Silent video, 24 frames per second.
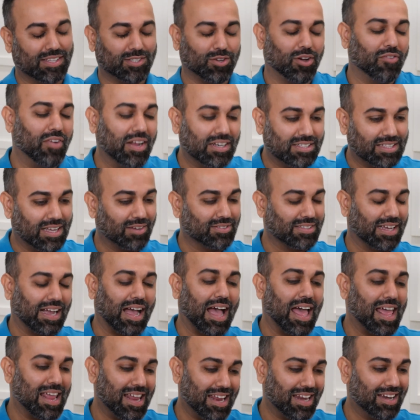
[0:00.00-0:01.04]
So eventually I was like,
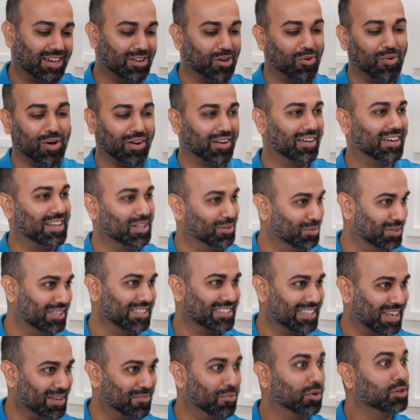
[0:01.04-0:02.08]
I don't want to deal with this
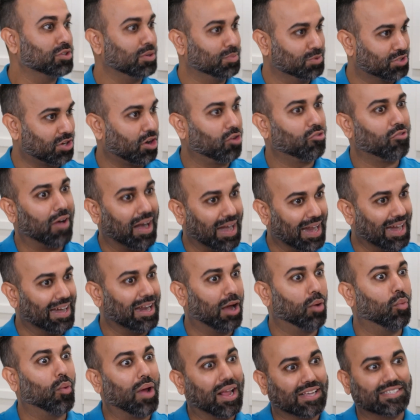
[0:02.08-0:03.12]
anymore. So I started writing
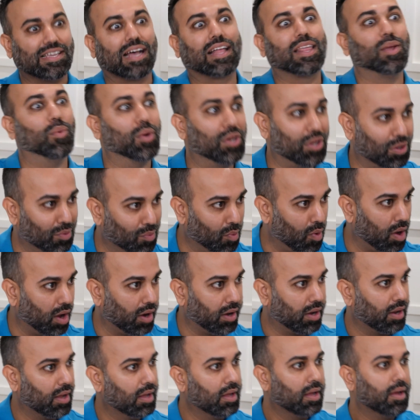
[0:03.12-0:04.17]
down exactly what you want.